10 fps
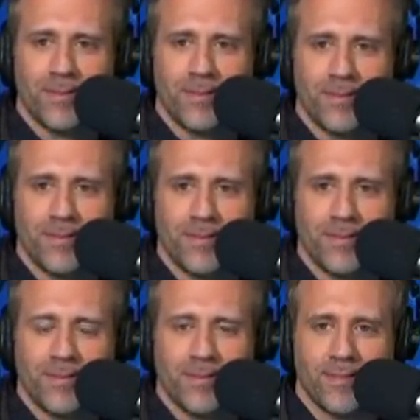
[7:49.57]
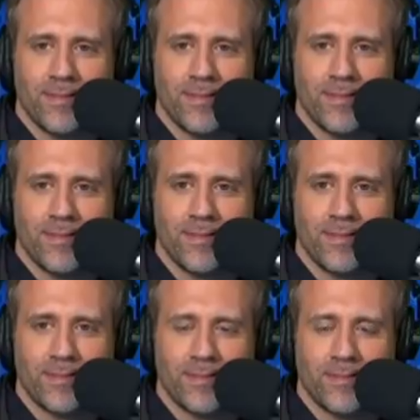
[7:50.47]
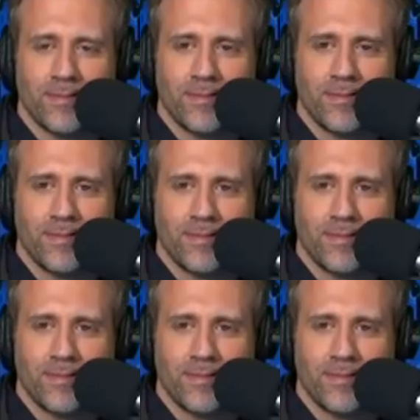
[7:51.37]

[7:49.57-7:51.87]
No words are spoken by the person on screen.